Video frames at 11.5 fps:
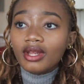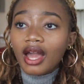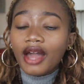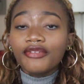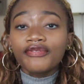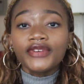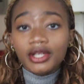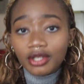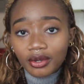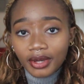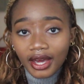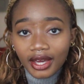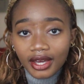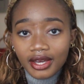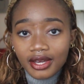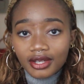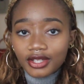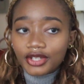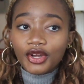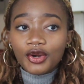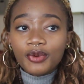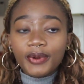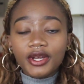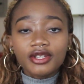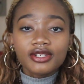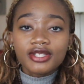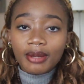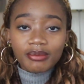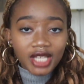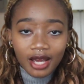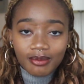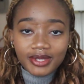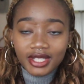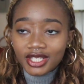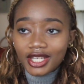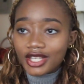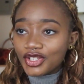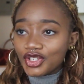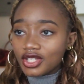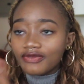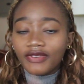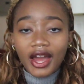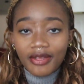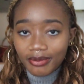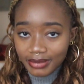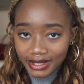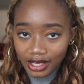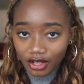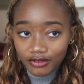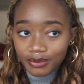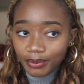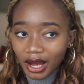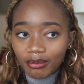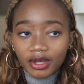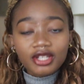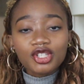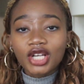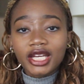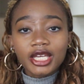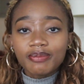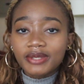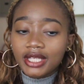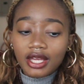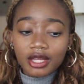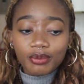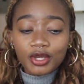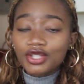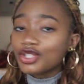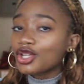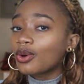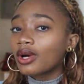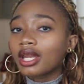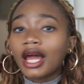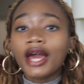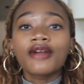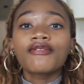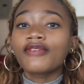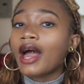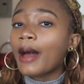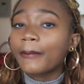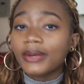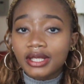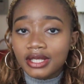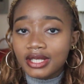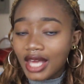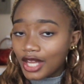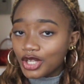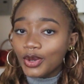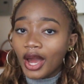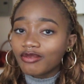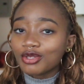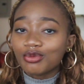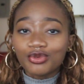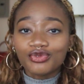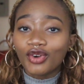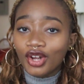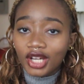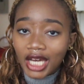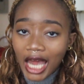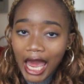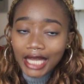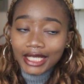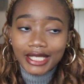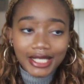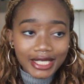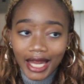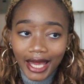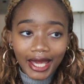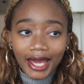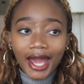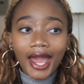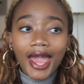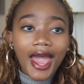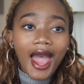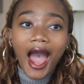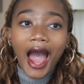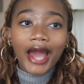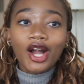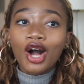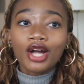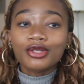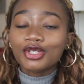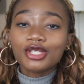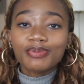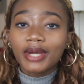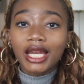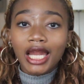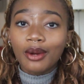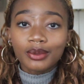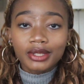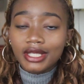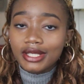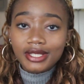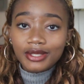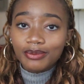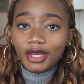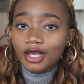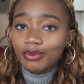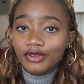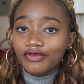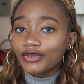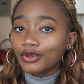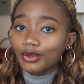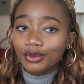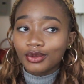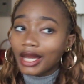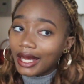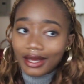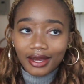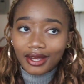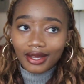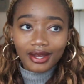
I feel okay, you know, but sometimes the tears just find themselves. But I'm gonna try and keep it together because you know what, life happens and you have to move on, and like I can't just be allowing this to make me feel like